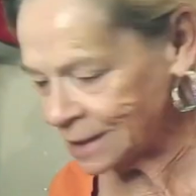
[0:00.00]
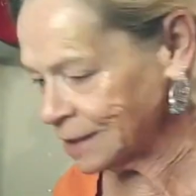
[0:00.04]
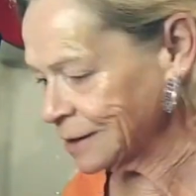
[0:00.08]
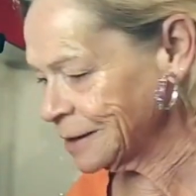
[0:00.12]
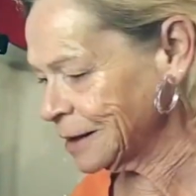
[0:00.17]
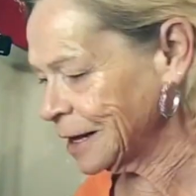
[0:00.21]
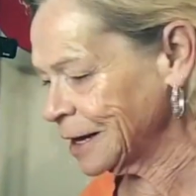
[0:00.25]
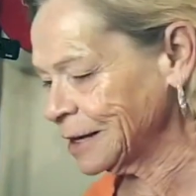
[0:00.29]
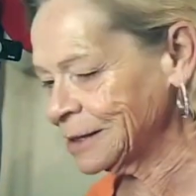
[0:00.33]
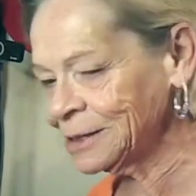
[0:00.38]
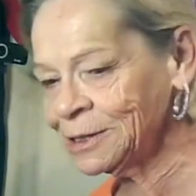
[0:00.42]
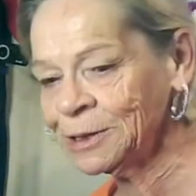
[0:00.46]

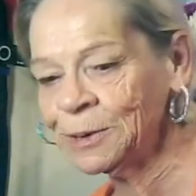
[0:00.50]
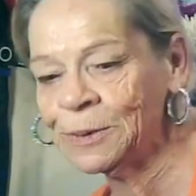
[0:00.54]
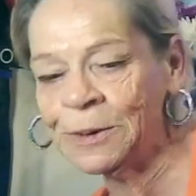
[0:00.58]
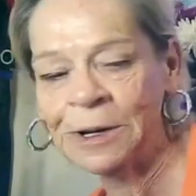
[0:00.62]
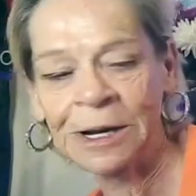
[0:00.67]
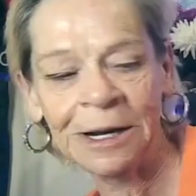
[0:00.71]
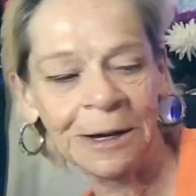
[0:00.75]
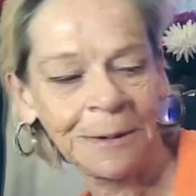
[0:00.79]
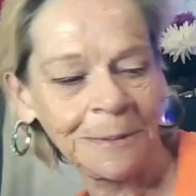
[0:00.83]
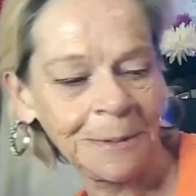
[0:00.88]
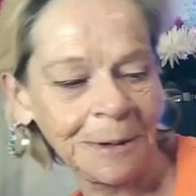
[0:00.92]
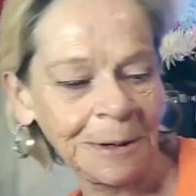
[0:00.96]
and that's
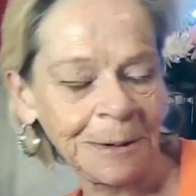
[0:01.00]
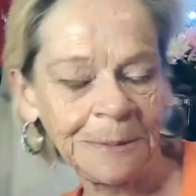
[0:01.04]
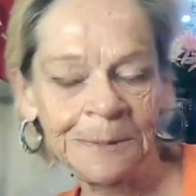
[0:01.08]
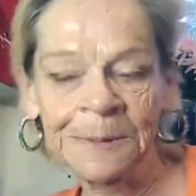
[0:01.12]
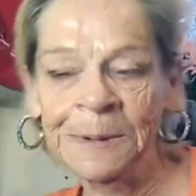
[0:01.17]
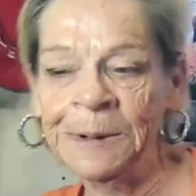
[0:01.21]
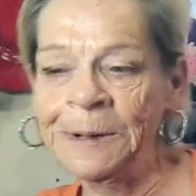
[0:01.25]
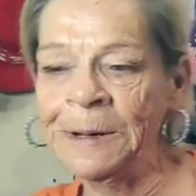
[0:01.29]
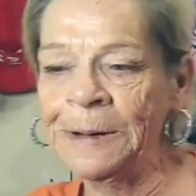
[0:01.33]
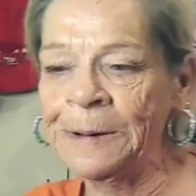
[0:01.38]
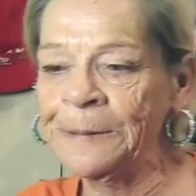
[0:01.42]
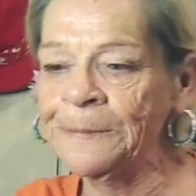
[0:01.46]
what I'm going to
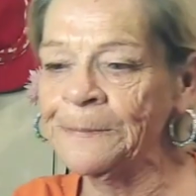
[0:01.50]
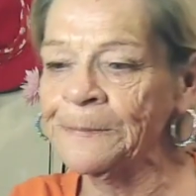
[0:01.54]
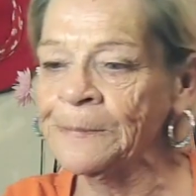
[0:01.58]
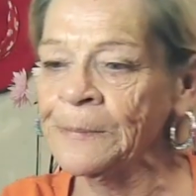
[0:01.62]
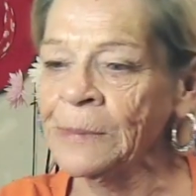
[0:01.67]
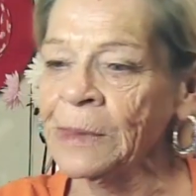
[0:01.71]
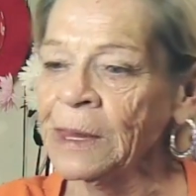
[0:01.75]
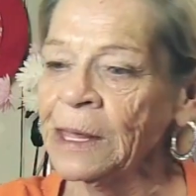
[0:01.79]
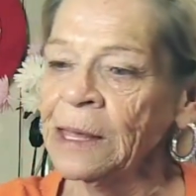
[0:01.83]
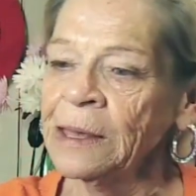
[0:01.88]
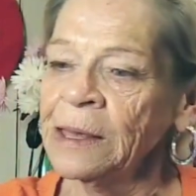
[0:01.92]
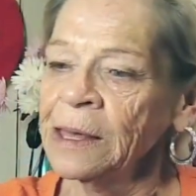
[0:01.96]
put
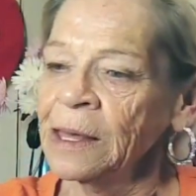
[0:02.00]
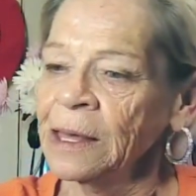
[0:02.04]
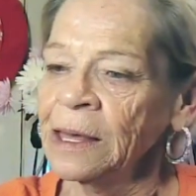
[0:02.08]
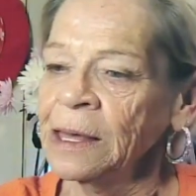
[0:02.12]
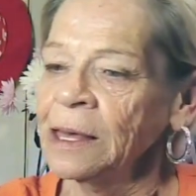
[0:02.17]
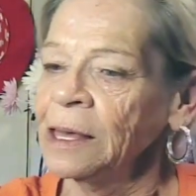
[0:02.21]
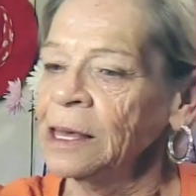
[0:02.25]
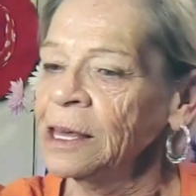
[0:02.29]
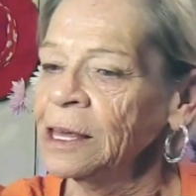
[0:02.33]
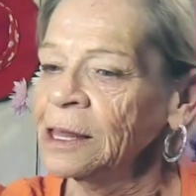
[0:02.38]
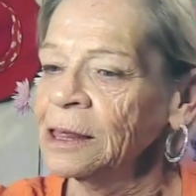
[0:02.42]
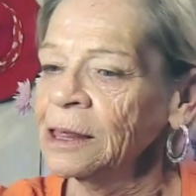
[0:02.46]

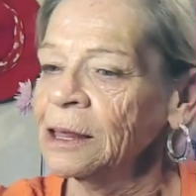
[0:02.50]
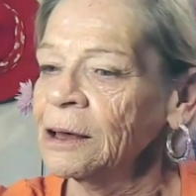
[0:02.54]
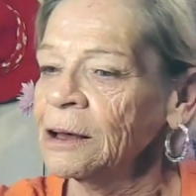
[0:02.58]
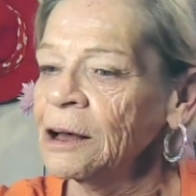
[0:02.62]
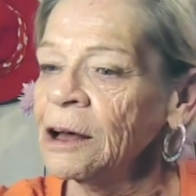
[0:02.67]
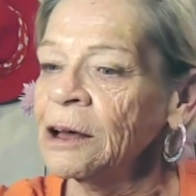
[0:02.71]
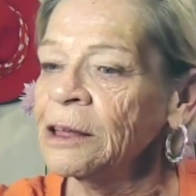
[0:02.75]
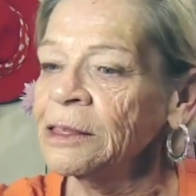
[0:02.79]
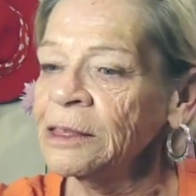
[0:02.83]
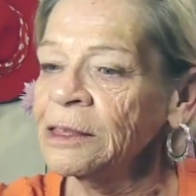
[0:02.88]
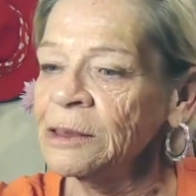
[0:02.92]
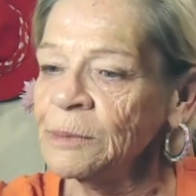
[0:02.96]
in
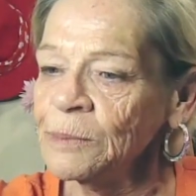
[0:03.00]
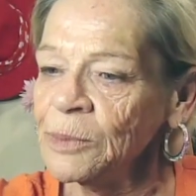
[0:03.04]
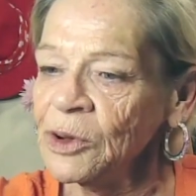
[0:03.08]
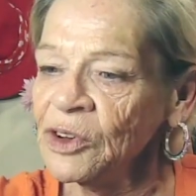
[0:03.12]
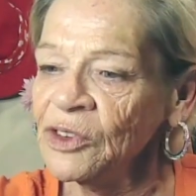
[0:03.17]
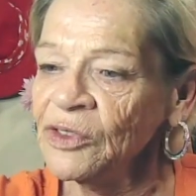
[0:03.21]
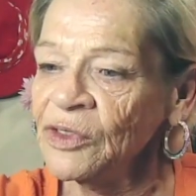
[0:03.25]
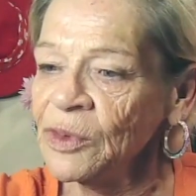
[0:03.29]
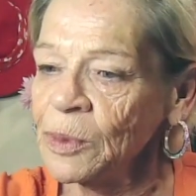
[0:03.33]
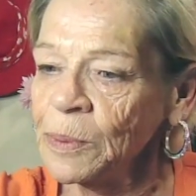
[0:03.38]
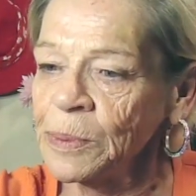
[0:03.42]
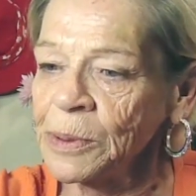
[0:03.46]
on the
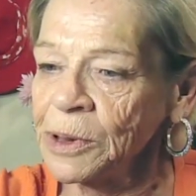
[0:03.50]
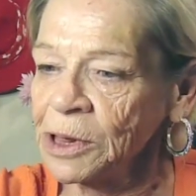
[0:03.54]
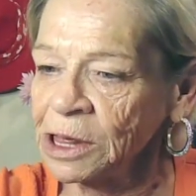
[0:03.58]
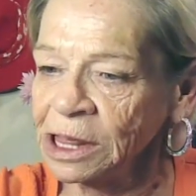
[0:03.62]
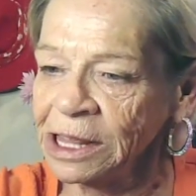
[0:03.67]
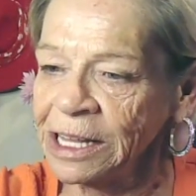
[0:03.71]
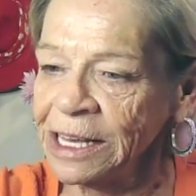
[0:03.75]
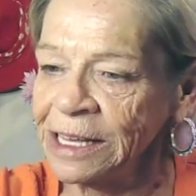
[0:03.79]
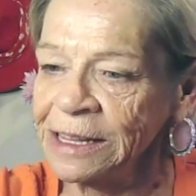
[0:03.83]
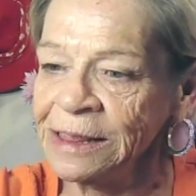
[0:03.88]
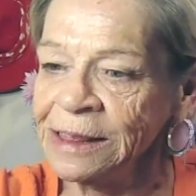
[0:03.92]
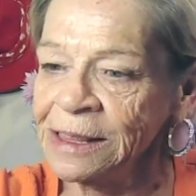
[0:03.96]
movable
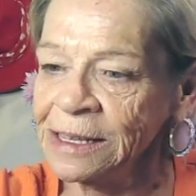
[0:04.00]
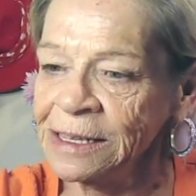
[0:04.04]
lid